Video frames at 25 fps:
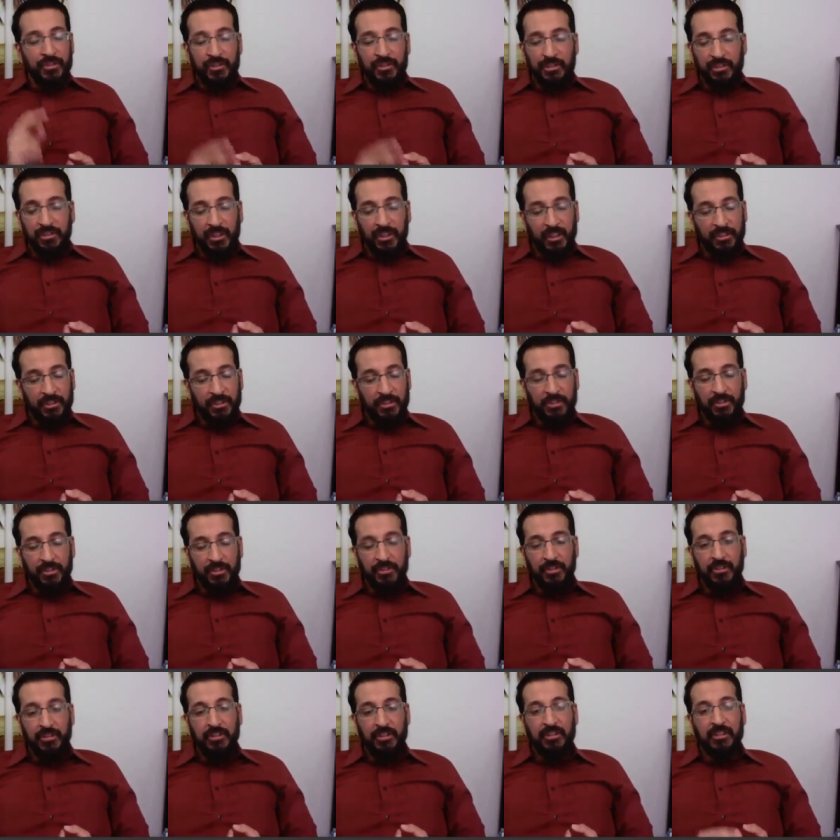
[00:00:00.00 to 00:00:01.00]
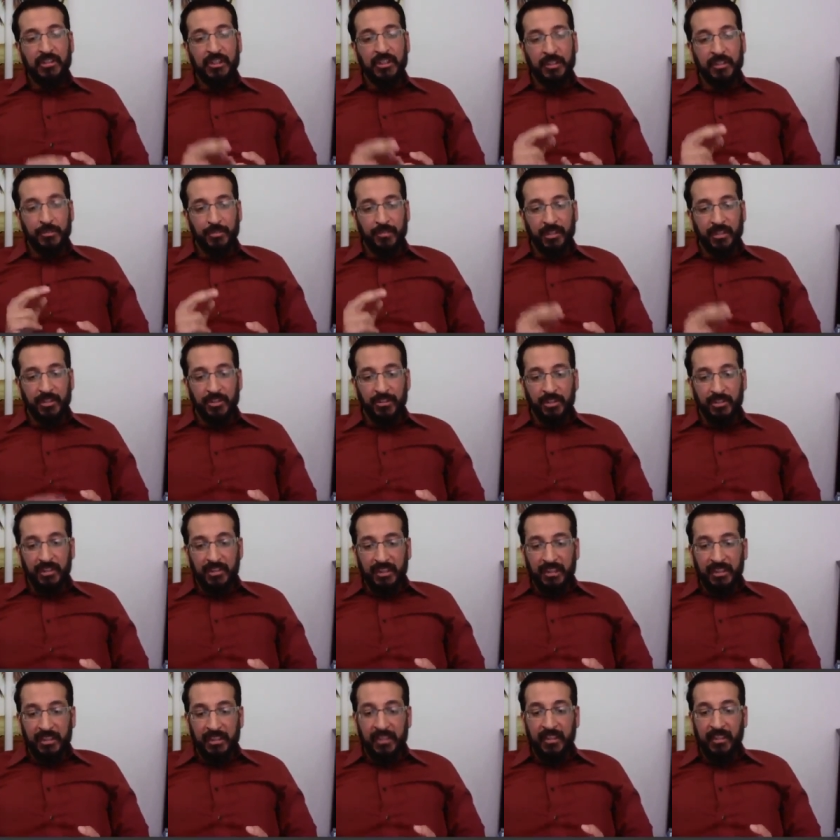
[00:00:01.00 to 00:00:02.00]
changes in your sleep, in your
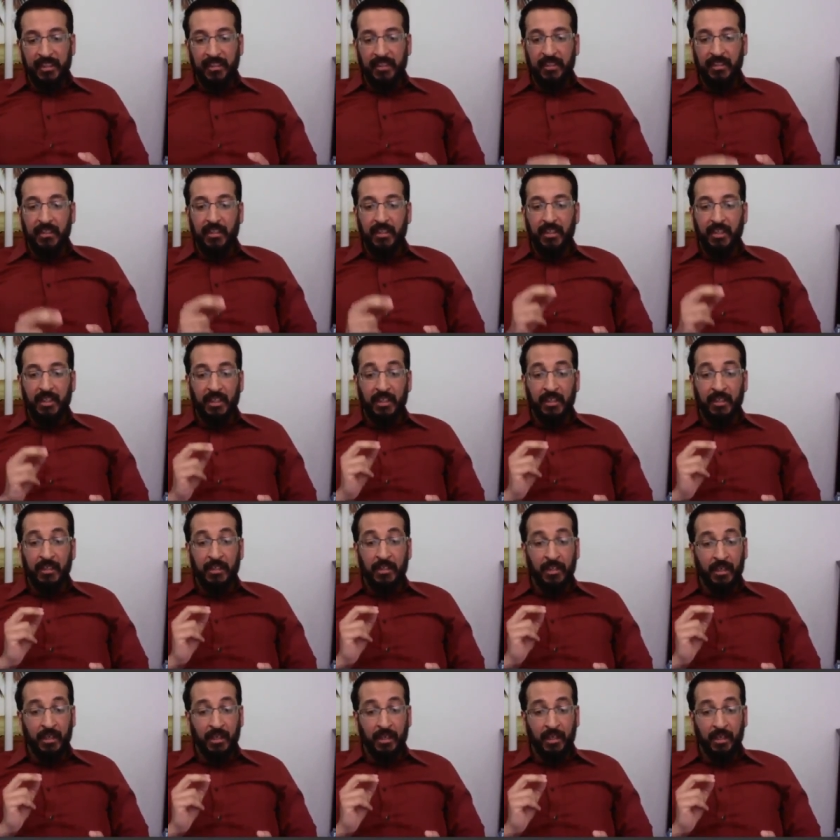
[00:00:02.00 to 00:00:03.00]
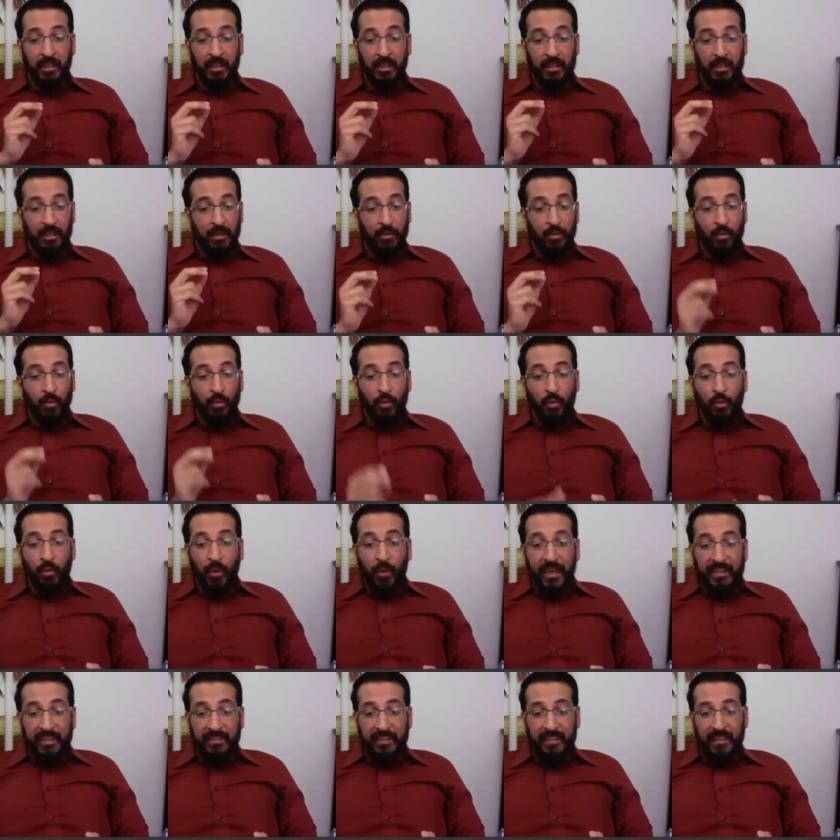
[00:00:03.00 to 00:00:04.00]
eating, in
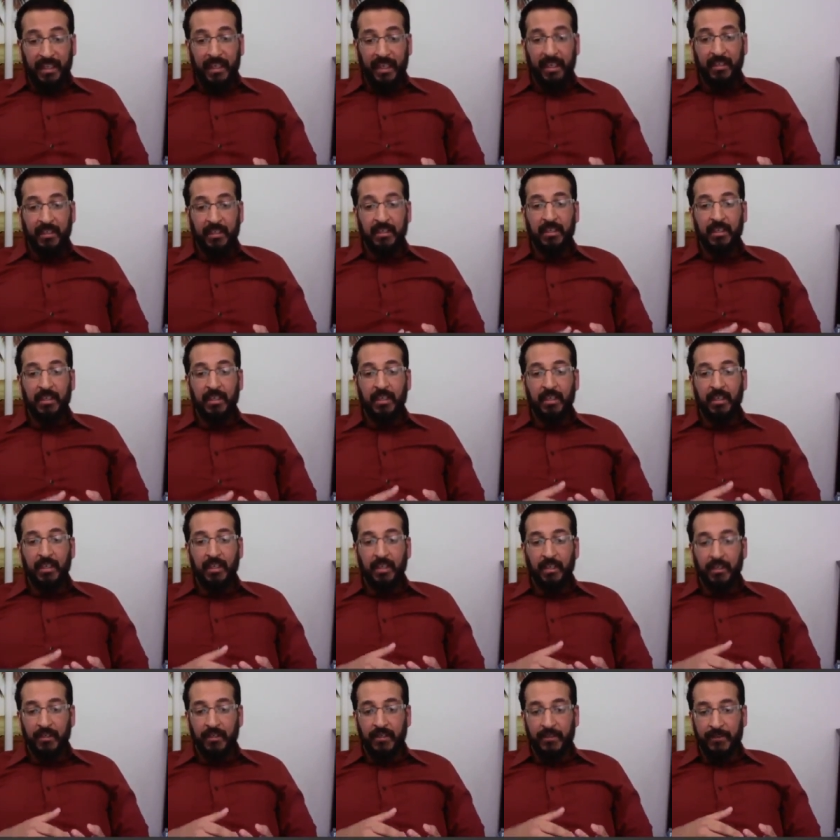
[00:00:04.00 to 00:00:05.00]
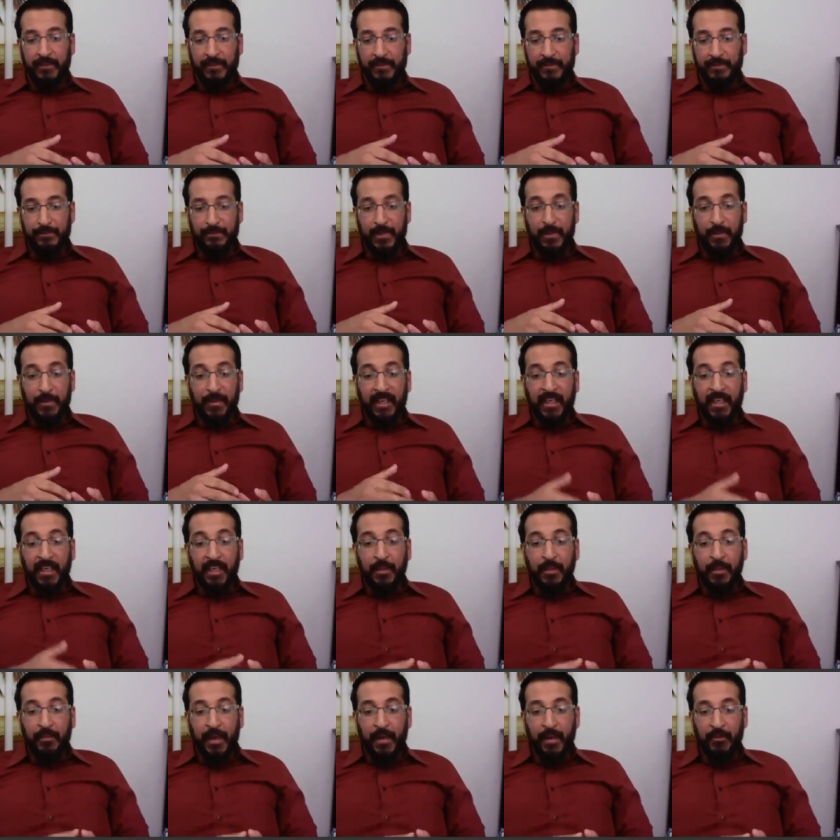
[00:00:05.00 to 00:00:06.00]
weight gain,
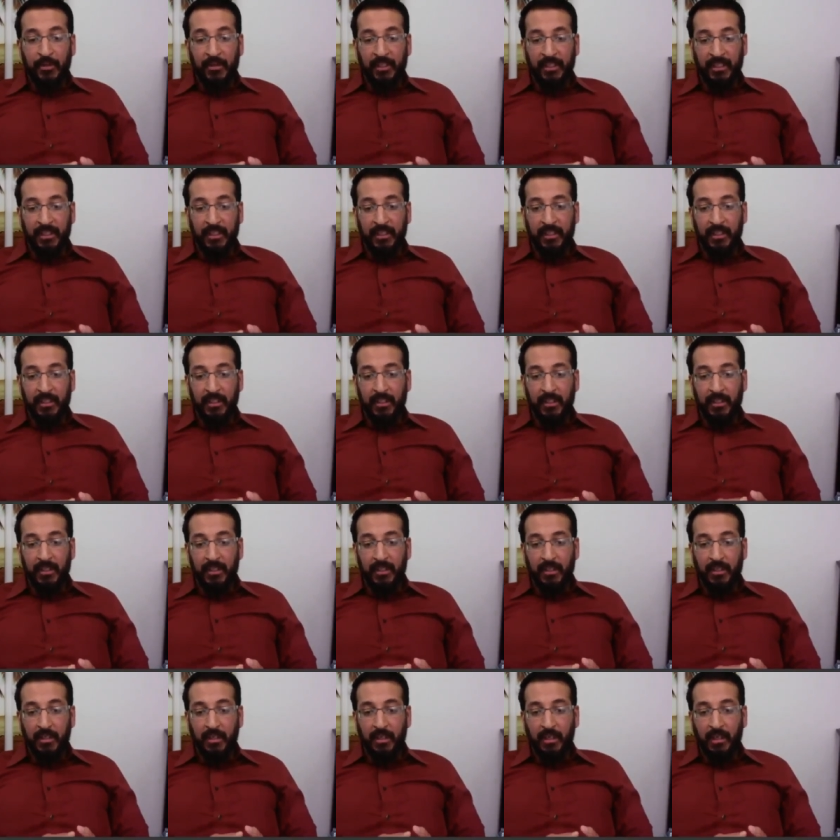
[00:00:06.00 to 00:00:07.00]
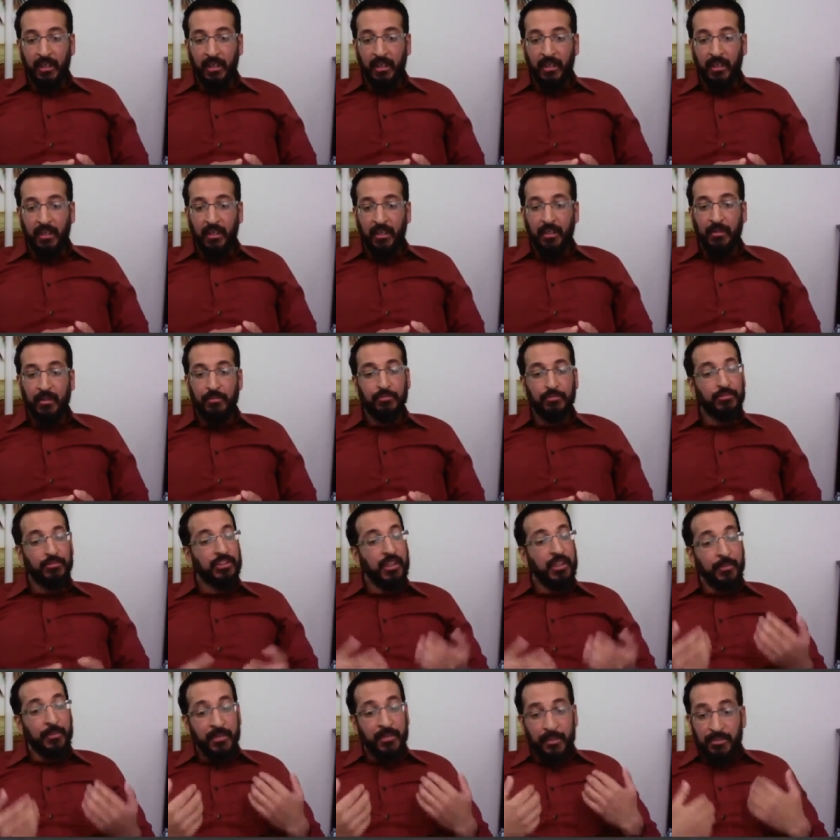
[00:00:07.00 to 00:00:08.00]
impaired memory,
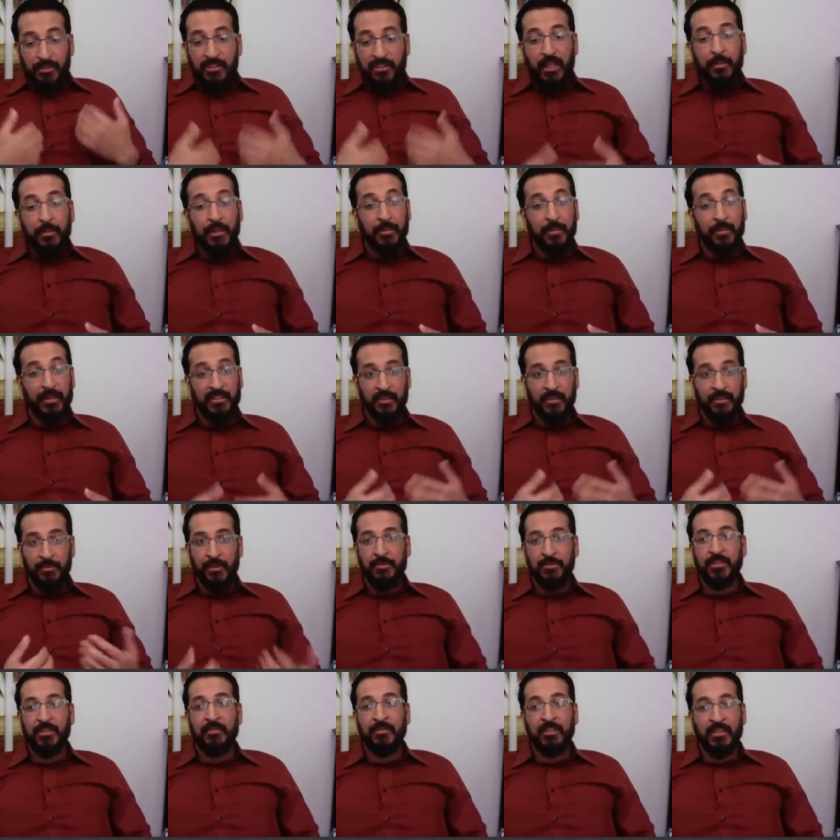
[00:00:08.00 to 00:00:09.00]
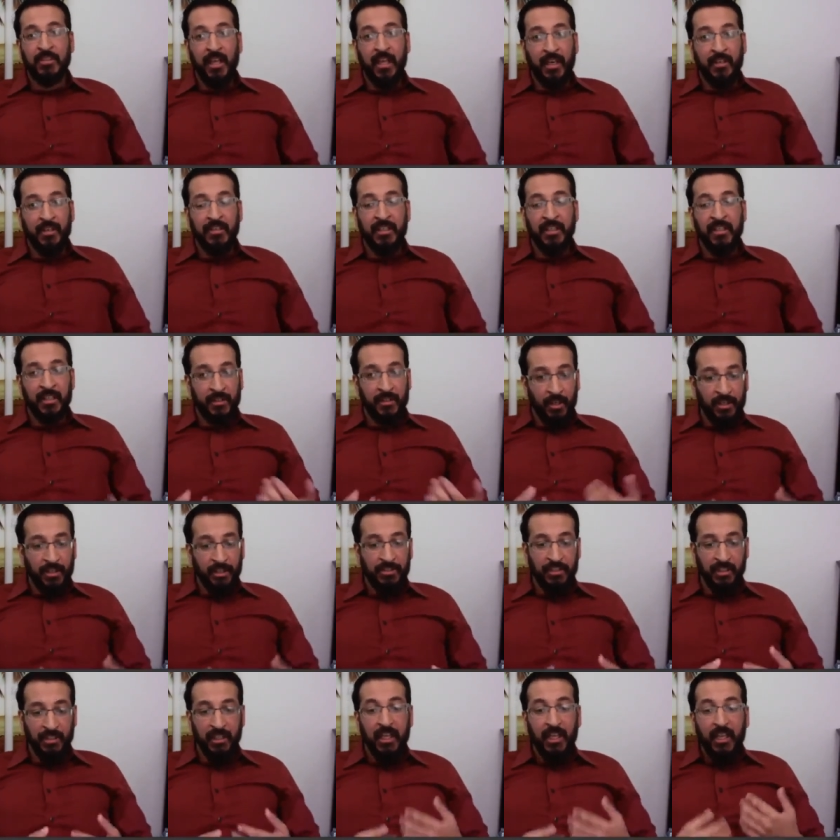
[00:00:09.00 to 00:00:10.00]
sometimes stomach pain, sometimes even diarrhea,
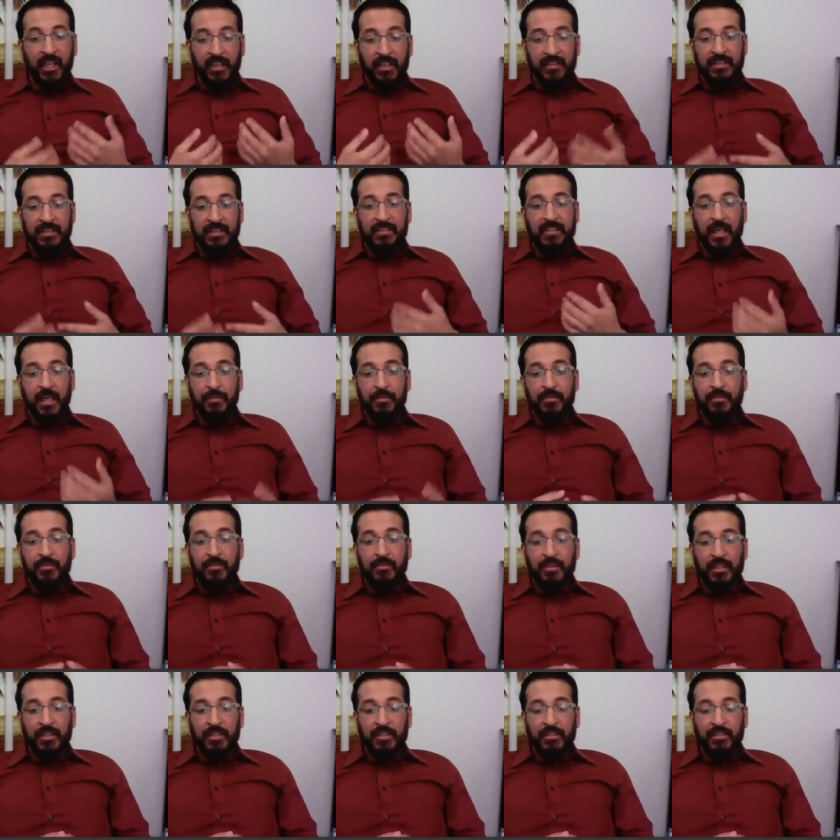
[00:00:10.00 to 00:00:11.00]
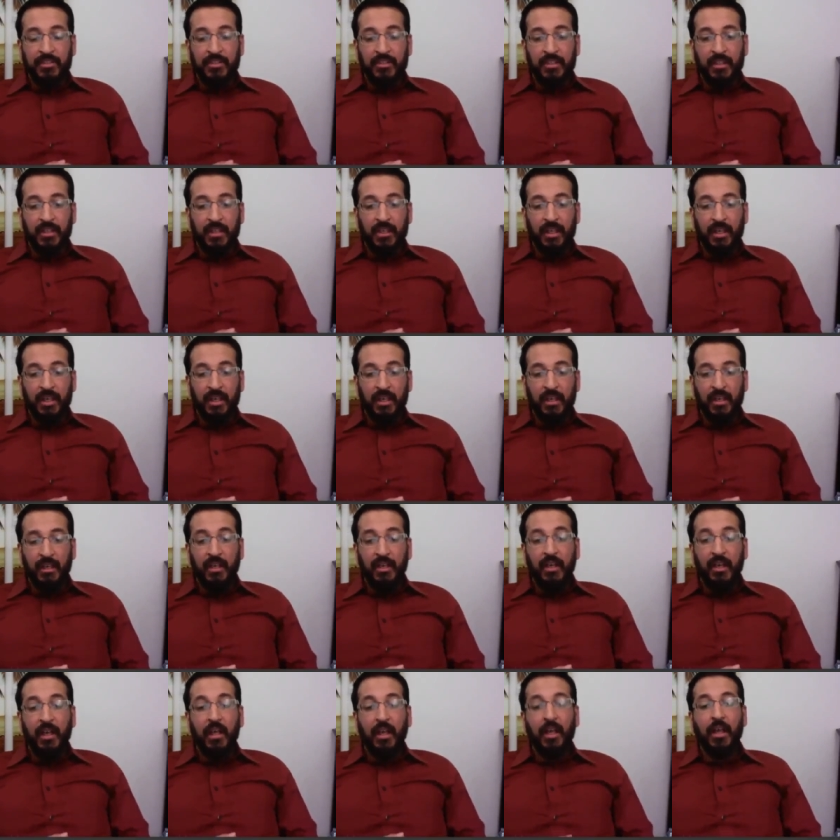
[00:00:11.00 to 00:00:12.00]
nausea, these type of things,
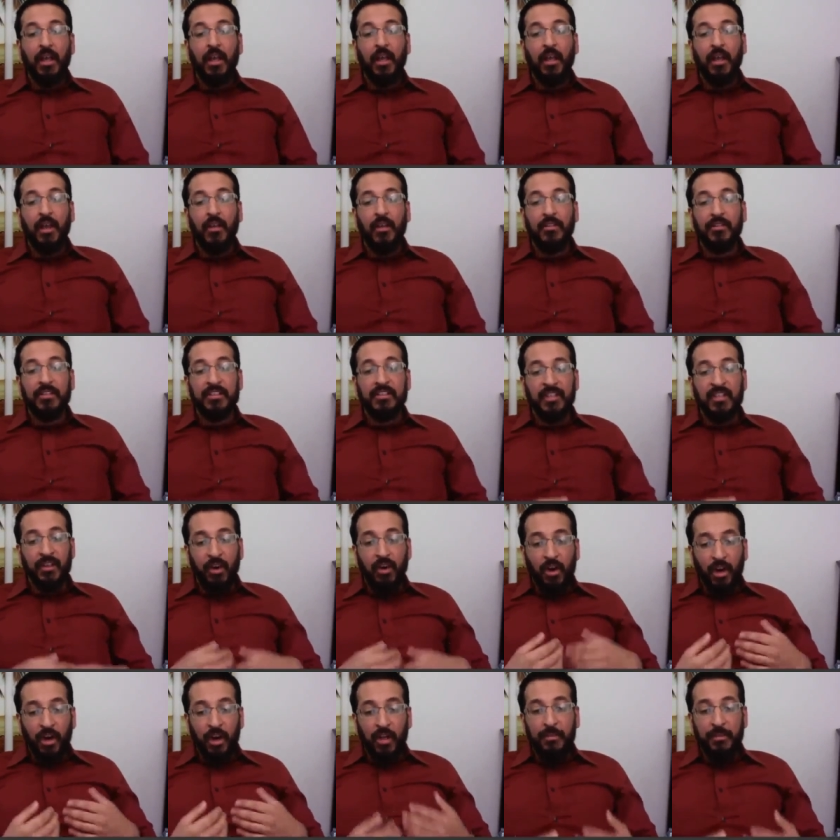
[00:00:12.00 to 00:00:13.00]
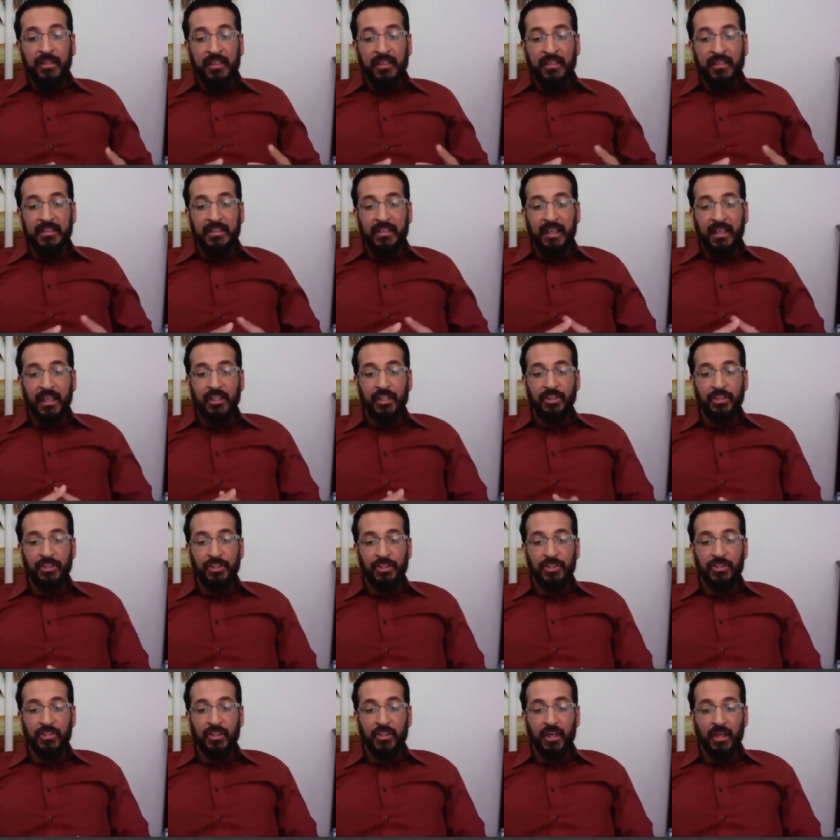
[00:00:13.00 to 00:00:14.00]
these can all be
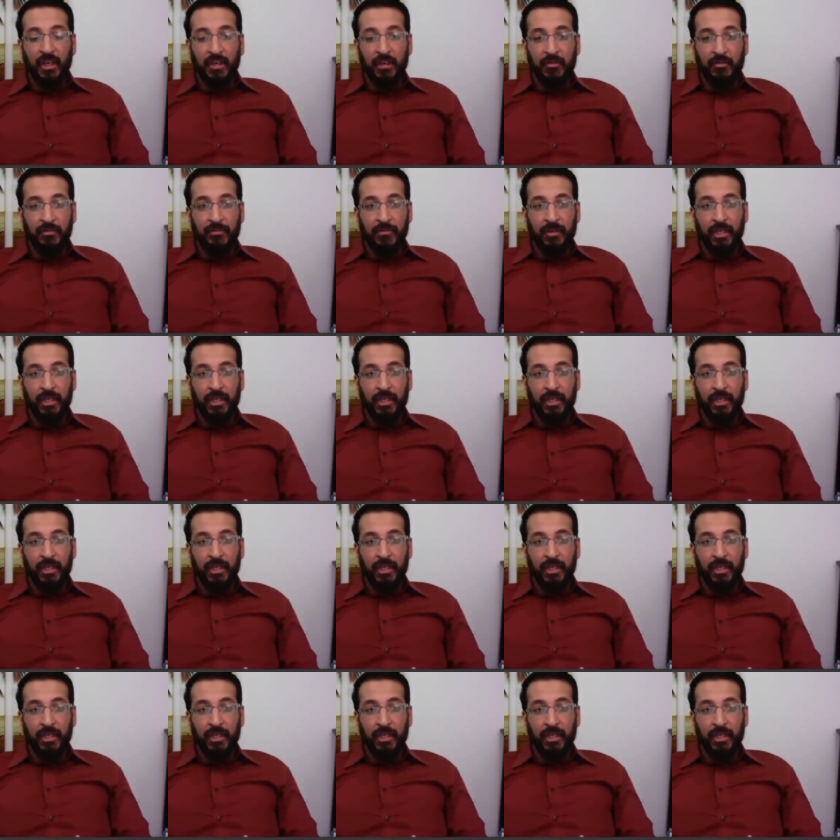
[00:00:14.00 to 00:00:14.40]
indications of